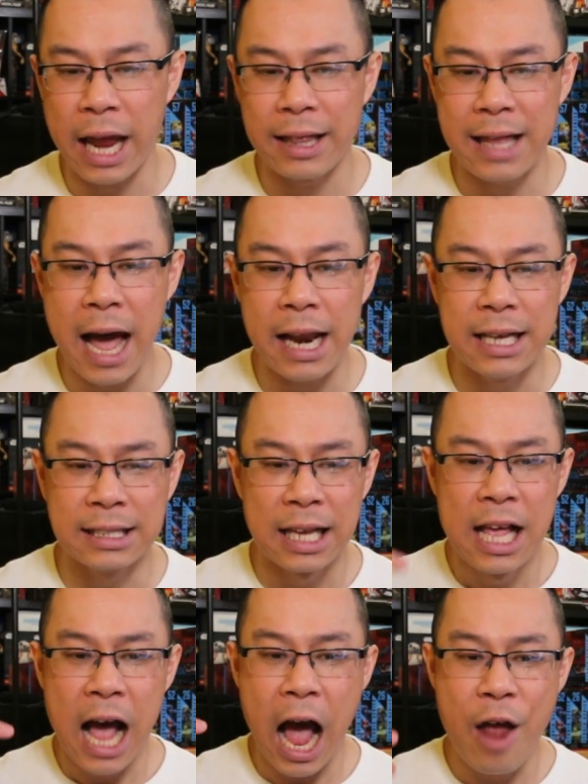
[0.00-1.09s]
And that is,
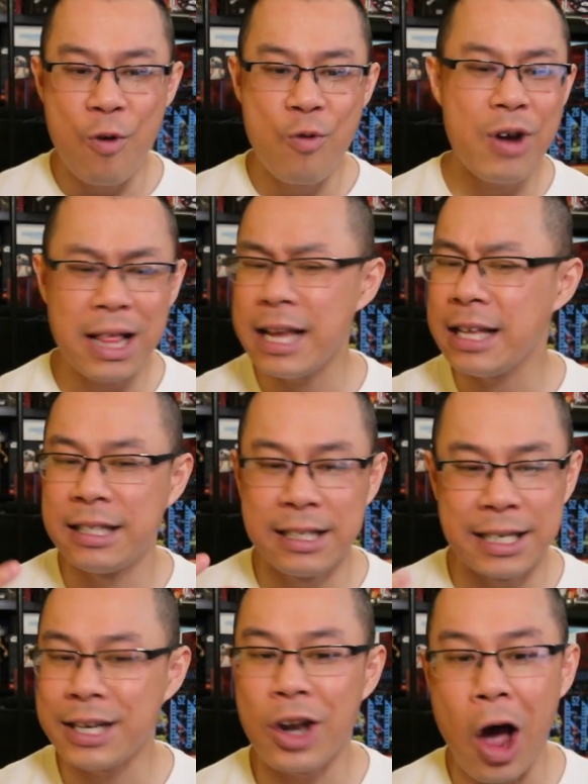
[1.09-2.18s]
I really
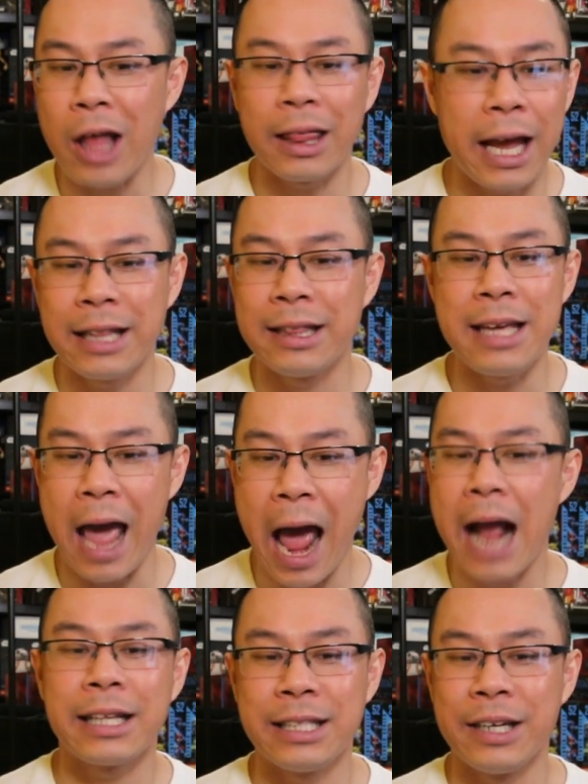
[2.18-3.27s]
did not like the
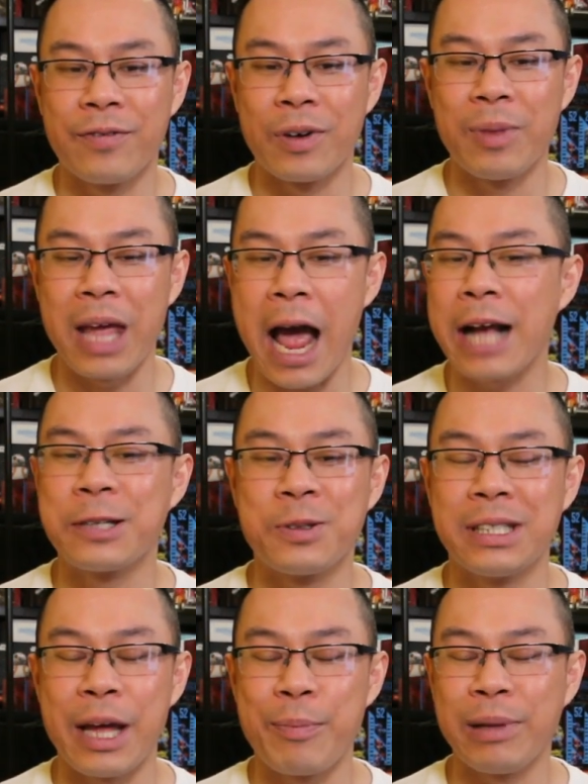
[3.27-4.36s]
acting from the
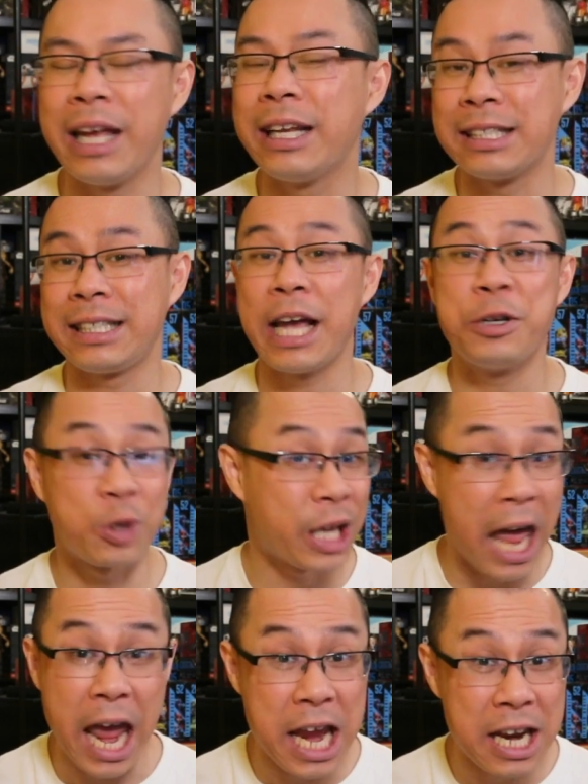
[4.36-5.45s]
actress that played Cassandra
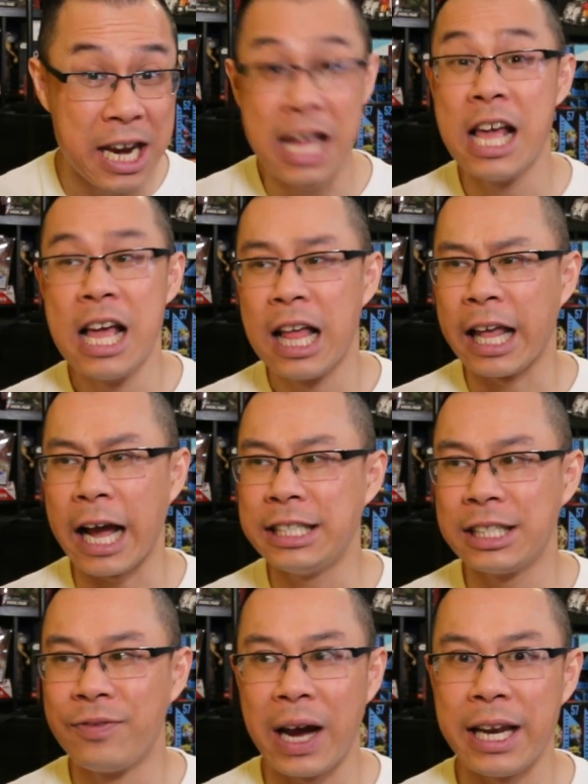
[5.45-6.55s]
Cain. Like, I
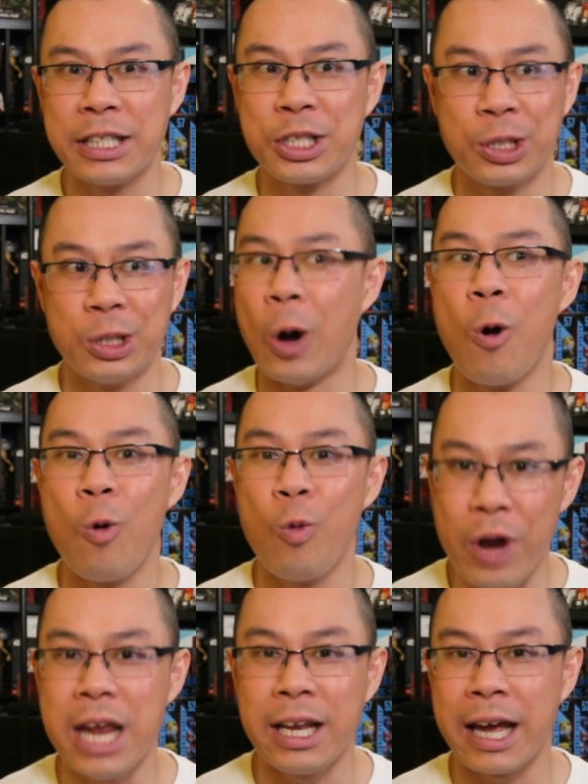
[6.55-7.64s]
just find it so
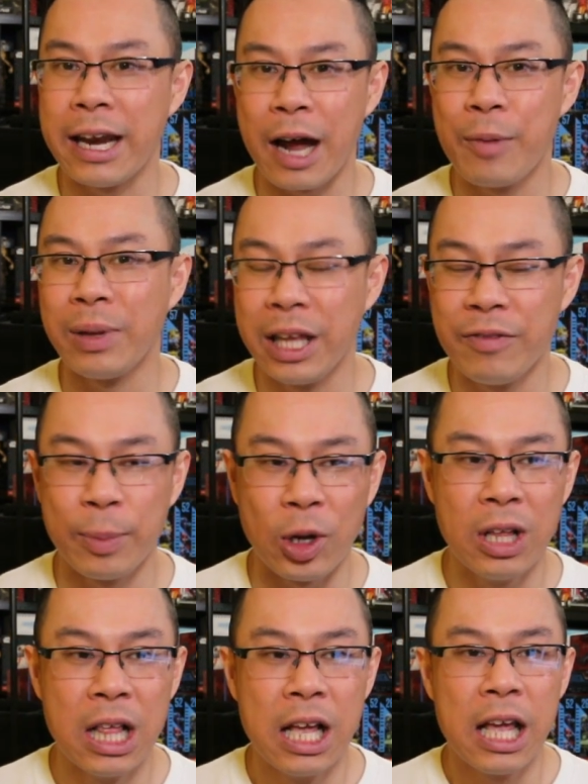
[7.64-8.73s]
weak and
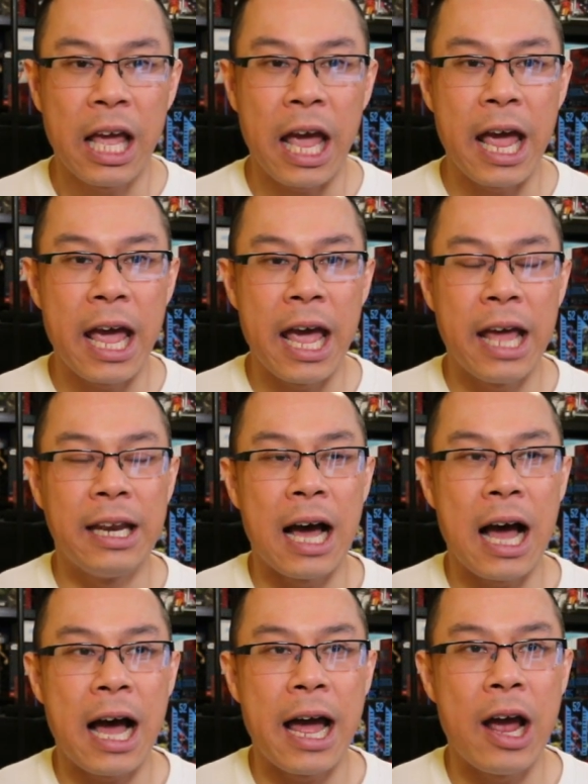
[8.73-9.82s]
unbelievable. And
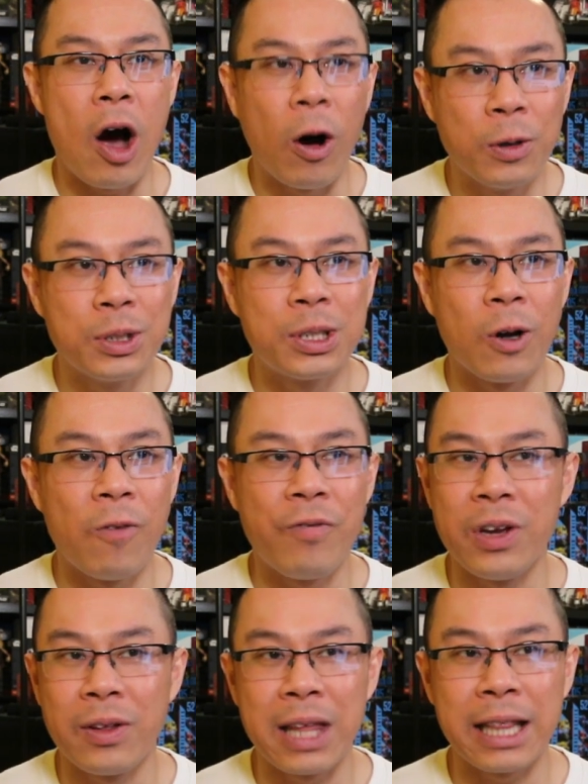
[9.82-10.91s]
I also
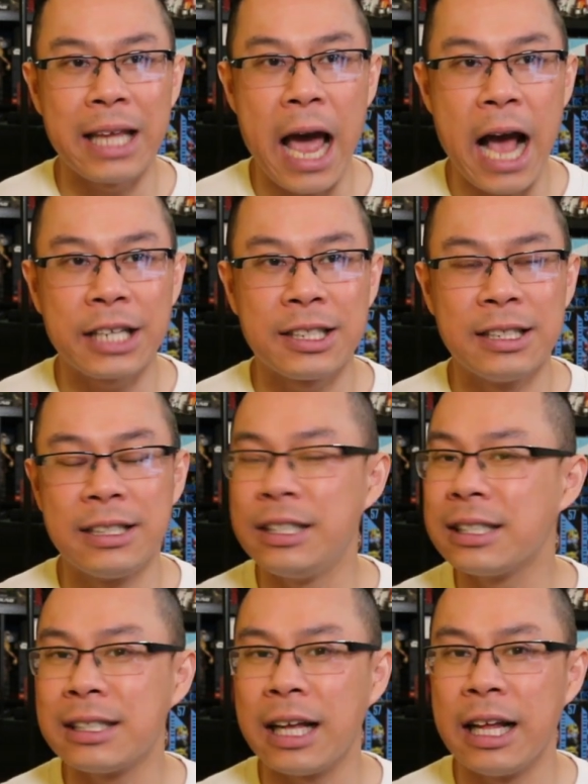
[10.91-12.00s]
feel that the action's
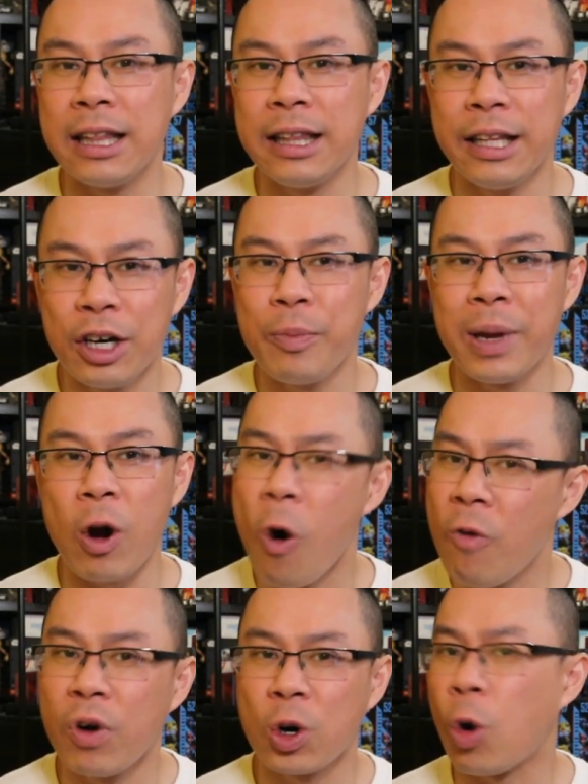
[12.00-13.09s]
just a little bit
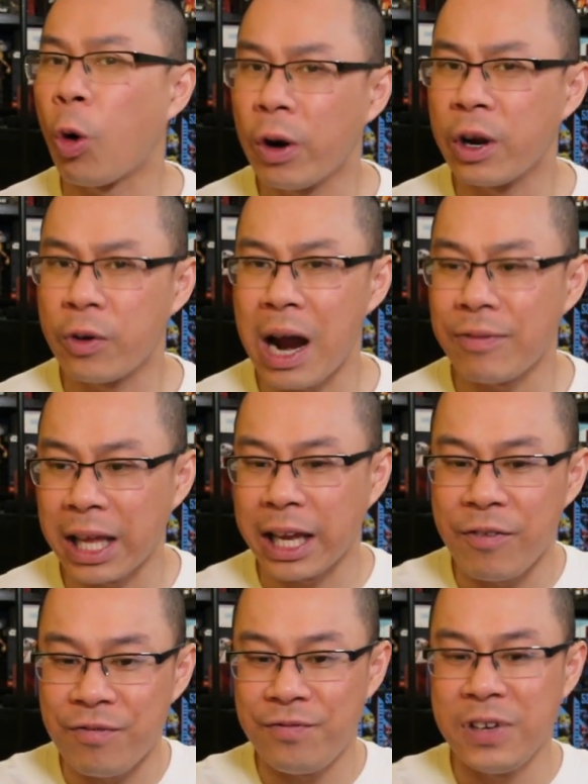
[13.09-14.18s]
over choreographed. Like,
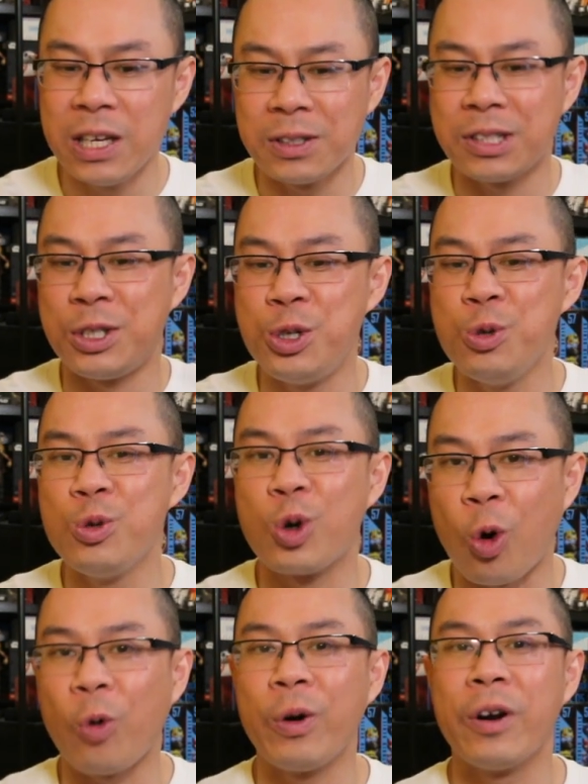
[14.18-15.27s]
it feels too
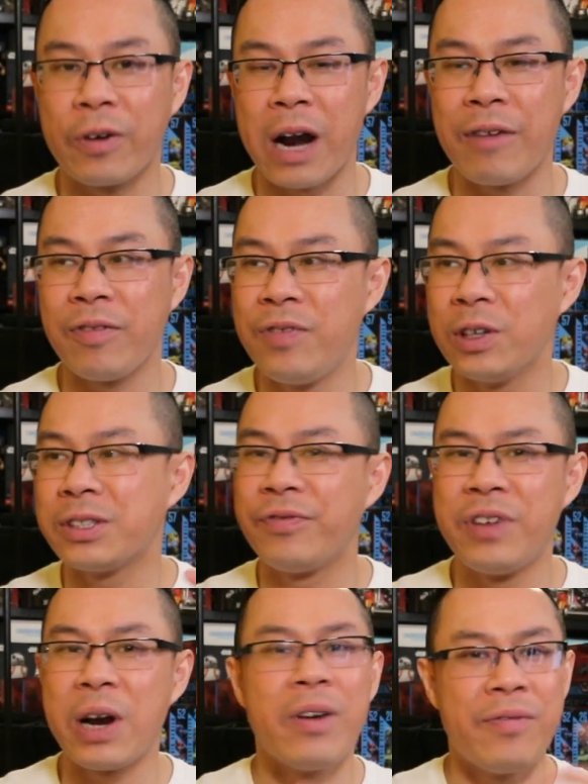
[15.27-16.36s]
choreographed. It feels
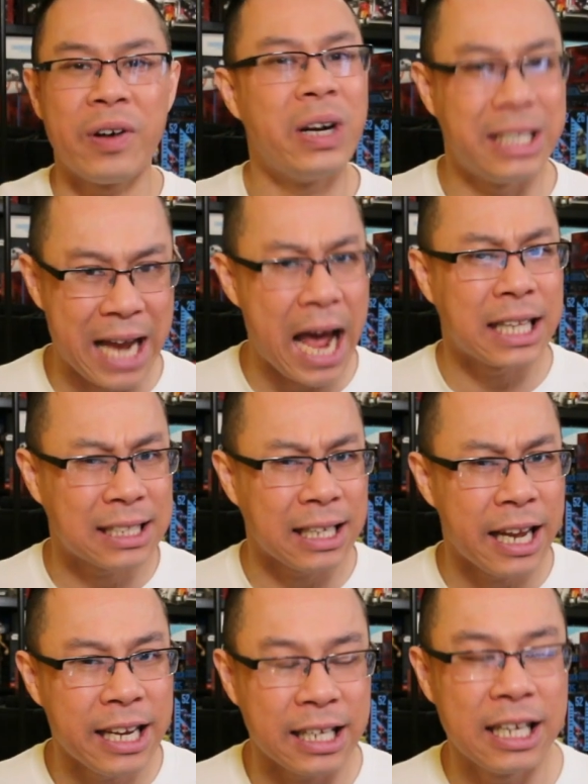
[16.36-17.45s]
very, very
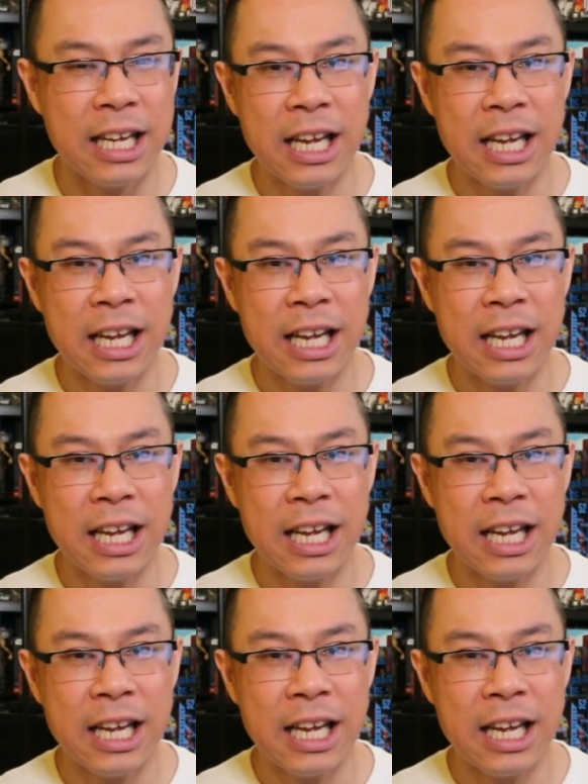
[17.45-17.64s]
dance-like.